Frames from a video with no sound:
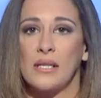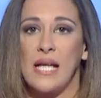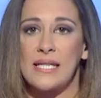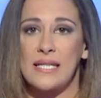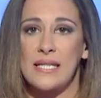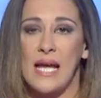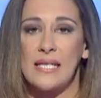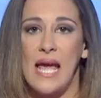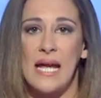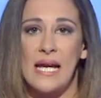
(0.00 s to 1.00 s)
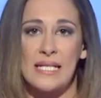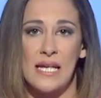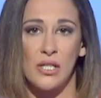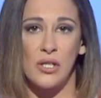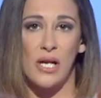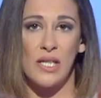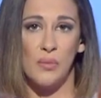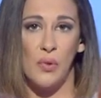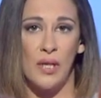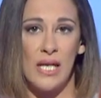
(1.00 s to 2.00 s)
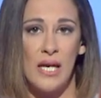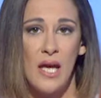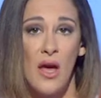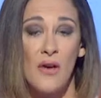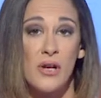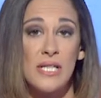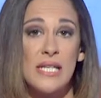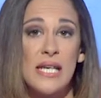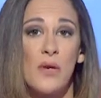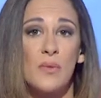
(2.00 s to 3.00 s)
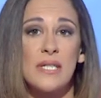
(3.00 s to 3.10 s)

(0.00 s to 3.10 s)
last Sunday at 10 o'clock in the morning. Firstly, it was